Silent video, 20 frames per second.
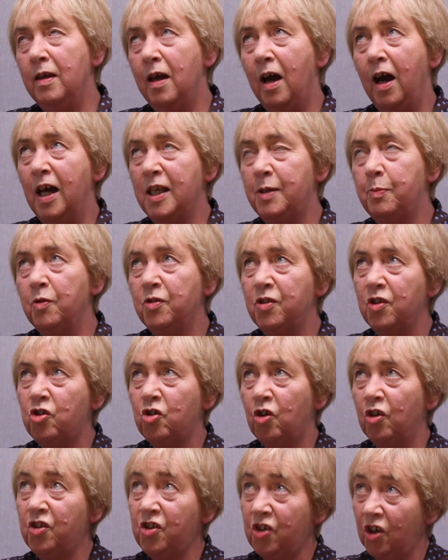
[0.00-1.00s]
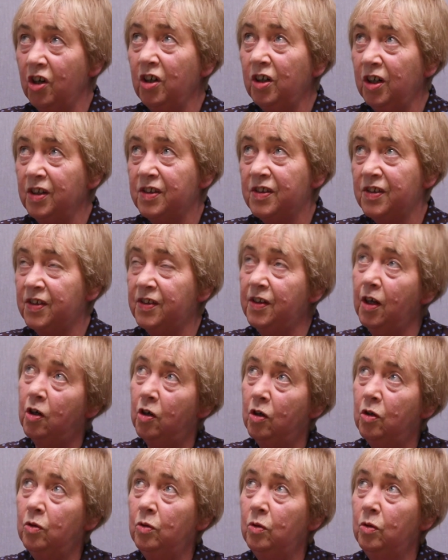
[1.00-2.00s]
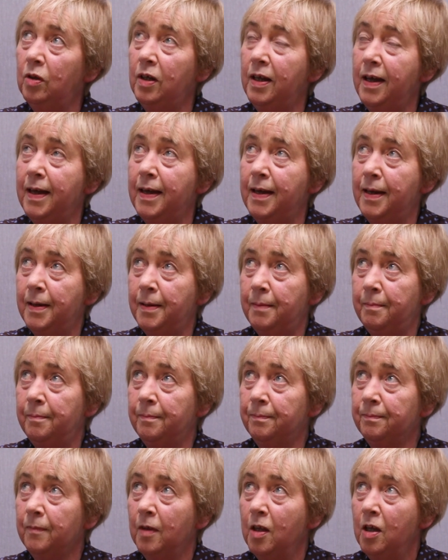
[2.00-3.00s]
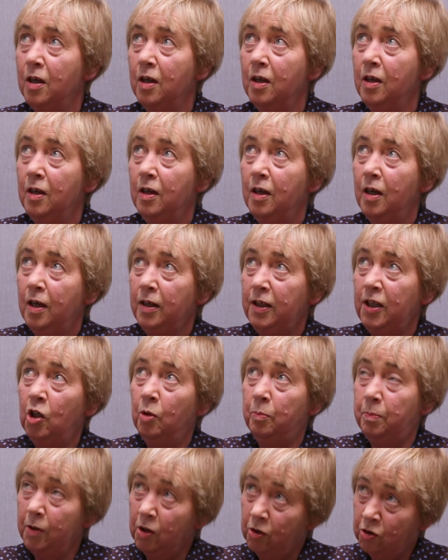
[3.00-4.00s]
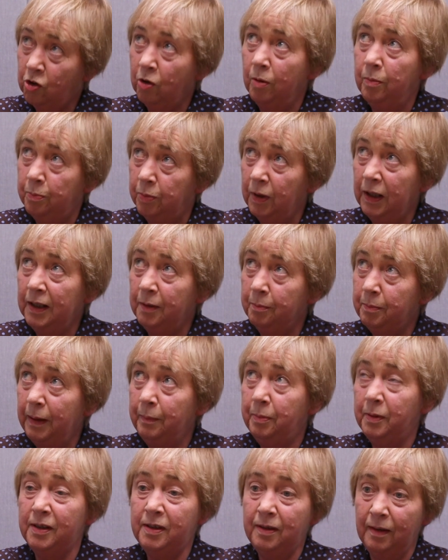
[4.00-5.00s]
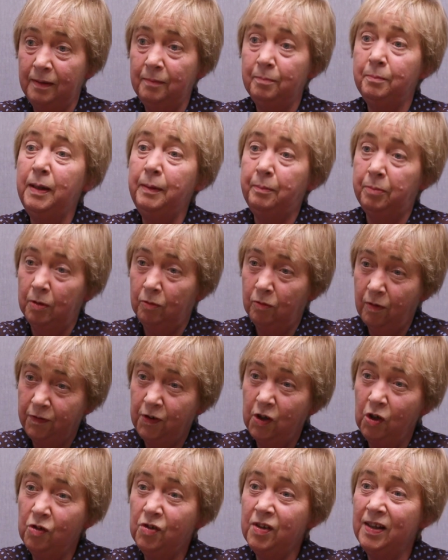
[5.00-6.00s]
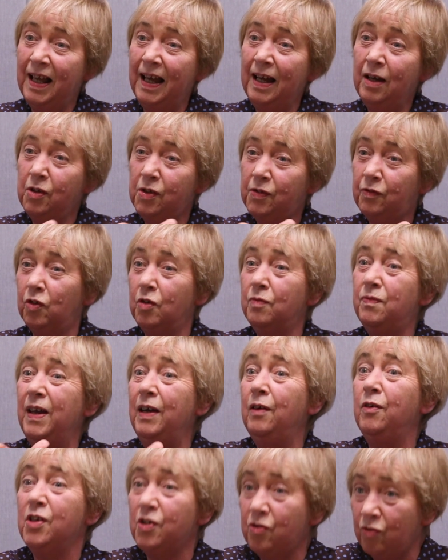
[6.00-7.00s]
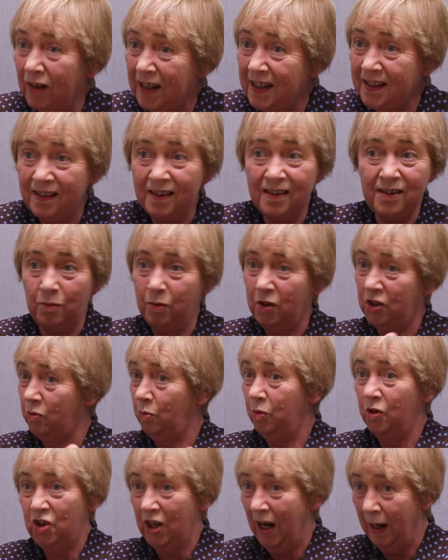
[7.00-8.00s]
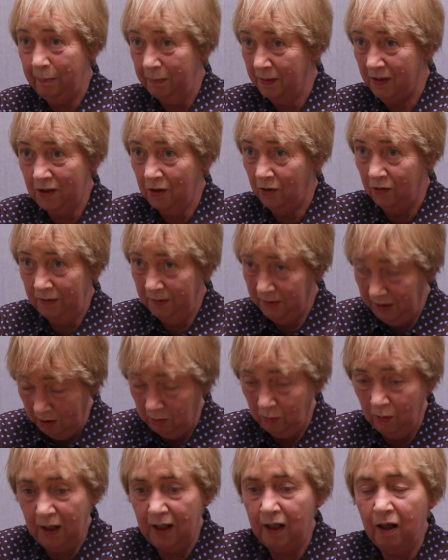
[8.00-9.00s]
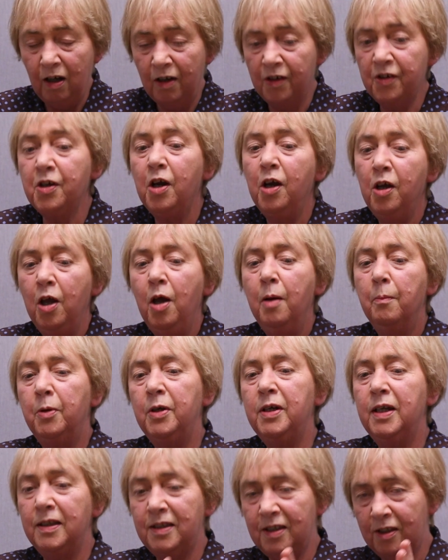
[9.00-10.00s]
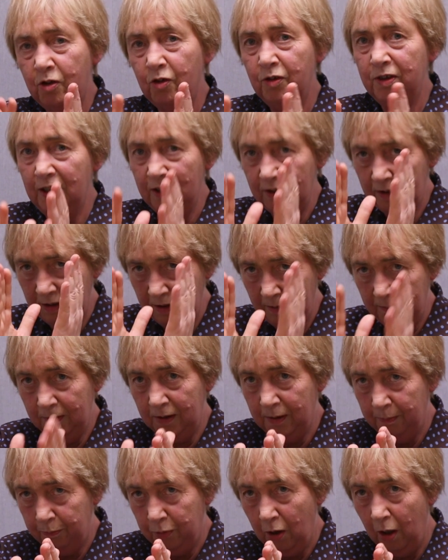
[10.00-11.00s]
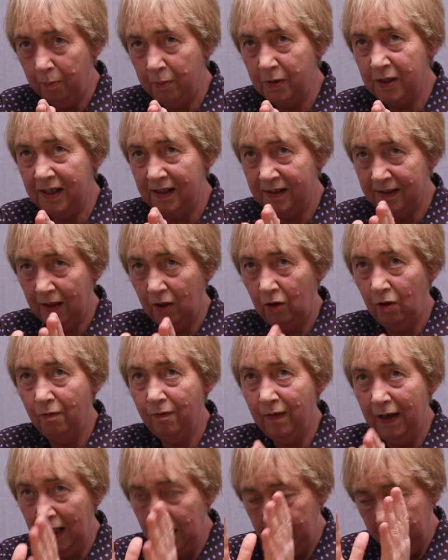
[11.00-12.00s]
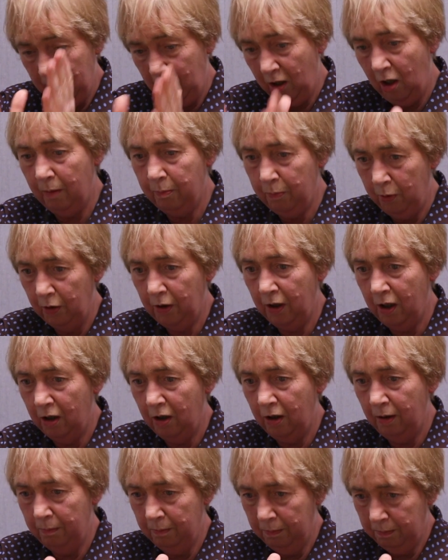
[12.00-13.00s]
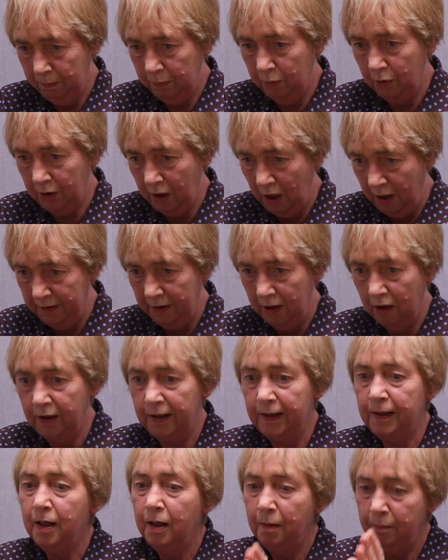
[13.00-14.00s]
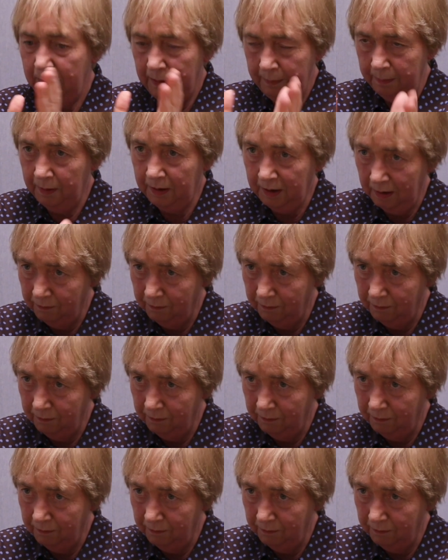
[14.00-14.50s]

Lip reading: I suppose it short circuits the whole, bringing people refusing the house for various reasons, which happens a lot. But it's so that the properties that are available are put online. People can